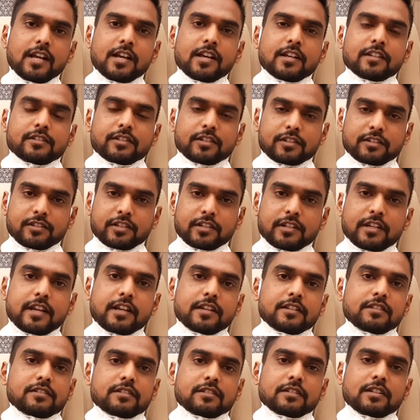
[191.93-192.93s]
60
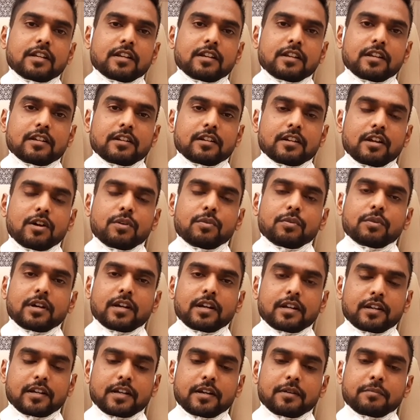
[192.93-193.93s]
days now
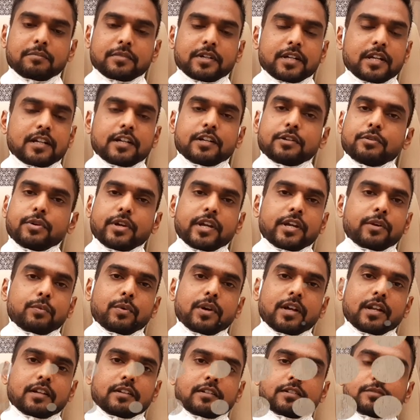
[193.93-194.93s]
and I'm really doing well.